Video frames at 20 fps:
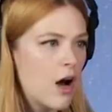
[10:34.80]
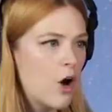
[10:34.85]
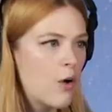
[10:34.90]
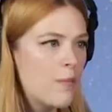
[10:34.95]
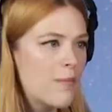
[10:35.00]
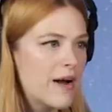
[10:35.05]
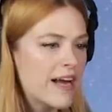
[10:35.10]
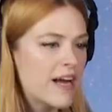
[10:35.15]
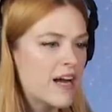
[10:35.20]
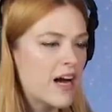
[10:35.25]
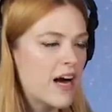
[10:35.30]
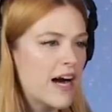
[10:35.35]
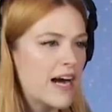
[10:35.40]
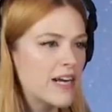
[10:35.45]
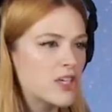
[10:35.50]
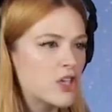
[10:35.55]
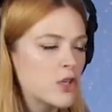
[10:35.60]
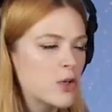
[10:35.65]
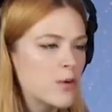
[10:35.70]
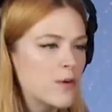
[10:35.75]
Oh my
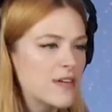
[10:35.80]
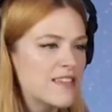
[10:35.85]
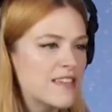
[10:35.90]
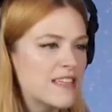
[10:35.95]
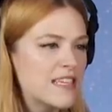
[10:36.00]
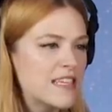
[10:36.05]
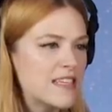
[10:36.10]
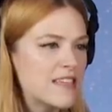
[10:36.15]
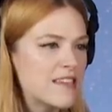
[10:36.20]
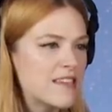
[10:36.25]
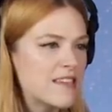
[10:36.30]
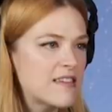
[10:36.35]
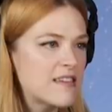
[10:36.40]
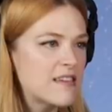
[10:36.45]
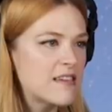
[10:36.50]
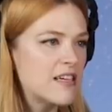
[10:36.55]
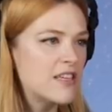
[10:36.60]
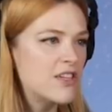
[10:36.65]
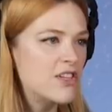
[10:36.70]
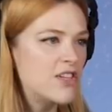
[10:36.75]
gosh, who is this?
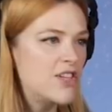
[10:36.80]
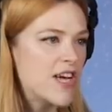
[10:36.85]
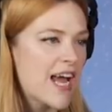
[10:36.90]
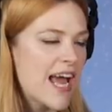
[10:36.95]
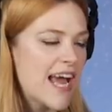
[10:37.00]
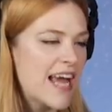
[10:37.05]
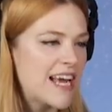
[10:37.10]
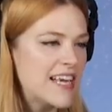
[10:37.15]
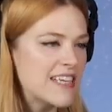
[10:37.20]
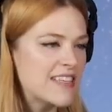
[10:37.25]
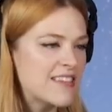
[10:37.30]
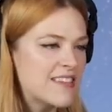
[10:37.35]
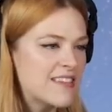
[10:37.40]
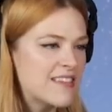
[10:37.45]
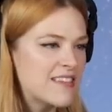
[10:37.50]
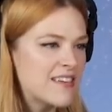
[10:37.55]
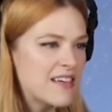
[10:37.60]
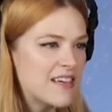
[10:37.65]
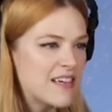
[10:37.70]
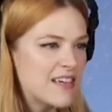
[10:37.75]

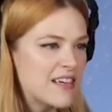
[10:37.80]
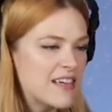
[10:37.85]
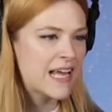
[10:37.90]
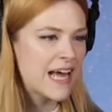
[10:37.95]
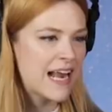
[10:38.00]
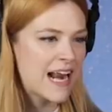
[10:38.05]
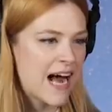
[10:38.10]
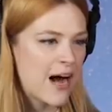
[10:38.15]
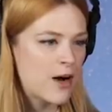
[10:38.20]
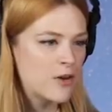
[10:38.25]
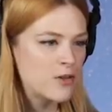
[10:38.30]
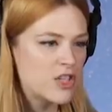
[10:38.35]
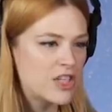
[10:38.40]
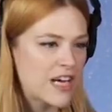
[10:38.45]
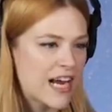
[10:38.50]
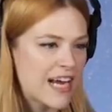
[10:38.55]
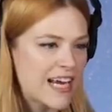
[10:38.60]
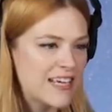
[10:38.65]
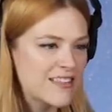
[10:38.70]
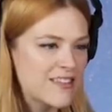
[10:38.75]
Jace? Get out,
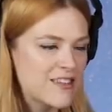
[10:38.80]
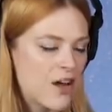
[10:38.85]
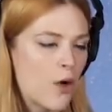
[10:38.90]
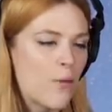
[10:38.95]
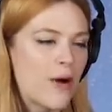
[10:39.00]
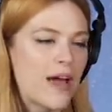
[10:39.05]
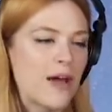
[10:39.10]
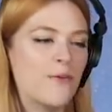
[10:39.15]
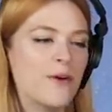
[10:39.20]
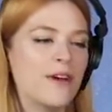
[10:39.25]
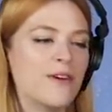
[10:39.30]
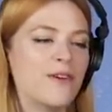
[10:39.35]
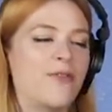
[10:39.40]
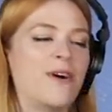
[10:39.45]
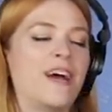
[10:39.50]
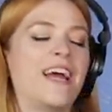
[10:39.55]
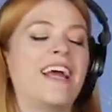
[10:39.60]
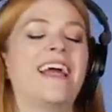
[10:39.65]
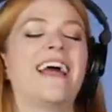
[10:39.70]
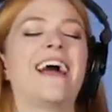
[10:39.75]
Jace. Oh wait, we,
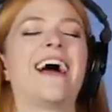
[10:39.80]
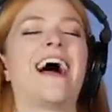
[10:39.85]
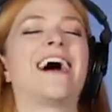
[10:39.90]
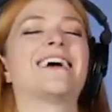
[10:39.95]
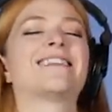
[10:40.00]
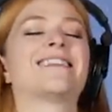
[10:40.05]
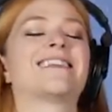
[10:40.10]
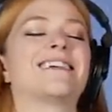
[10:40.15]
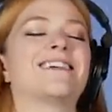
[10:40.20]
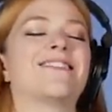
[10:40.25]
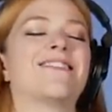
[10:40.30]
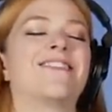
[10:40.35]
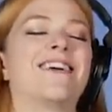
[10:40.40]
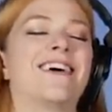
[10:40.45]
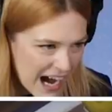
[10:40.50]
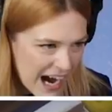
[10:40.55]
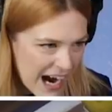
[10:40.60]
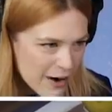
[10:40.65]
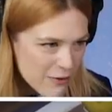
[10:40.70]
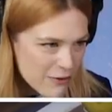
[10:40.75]
we asked him.
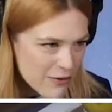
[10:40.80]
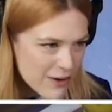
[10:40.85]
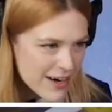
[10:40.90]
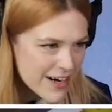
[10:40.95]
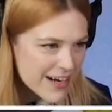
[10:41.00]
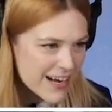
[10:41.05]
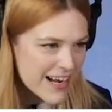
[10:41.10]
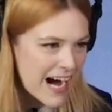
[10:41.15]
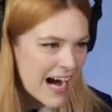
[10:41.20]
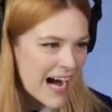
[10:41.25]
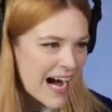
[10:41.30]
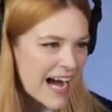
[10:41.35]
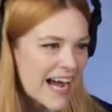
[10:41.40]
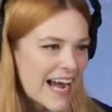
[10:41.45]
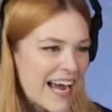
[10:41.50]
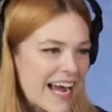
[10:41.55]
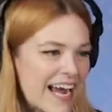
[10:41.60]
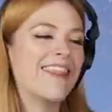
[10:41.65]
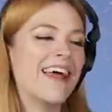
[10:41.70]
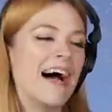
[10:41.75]
I
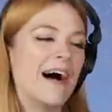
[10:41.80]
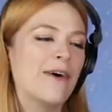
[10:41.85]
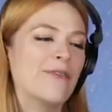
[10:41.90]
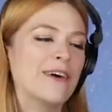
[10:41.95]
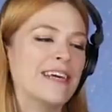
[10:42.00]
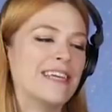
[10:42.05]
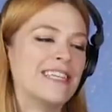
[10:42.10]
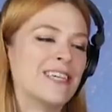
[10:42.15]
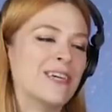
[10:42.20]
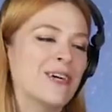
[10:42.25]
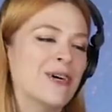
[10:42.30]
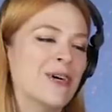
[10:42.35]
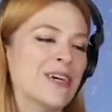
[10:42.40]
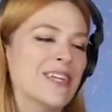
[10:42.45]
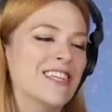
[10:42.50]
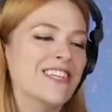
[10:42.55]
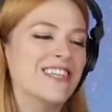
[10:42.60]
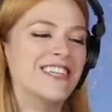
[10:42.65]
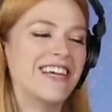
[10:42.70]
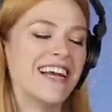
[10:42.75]
forgot that we
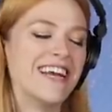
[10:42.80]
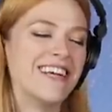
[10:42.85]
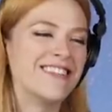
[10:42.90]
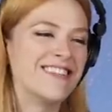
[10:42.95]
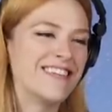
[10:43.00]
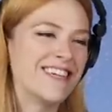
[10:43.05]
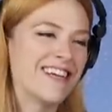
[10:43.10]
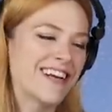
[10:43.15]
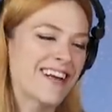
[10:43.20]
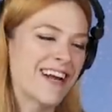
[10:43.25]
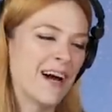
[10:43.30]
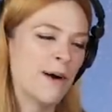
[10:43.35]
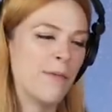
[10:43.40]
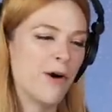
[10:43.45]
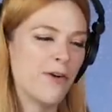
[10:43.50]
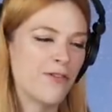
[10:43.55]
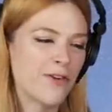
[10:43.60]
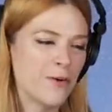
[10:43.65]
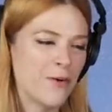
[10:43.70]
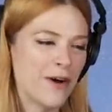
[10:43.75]
told Jace he could come
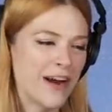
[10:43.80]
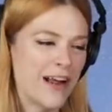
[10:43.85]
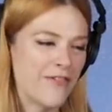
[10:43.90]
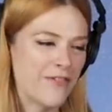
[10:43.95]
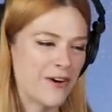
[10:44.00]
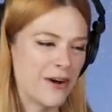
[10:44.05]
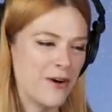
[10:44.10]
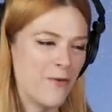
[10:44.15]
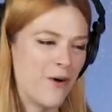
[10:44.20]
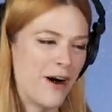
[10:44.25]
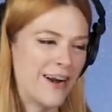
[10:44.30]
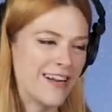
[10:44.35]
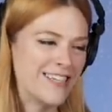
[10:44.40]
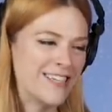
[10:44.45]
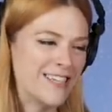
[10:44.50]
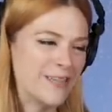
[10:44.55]
over whenever he wanted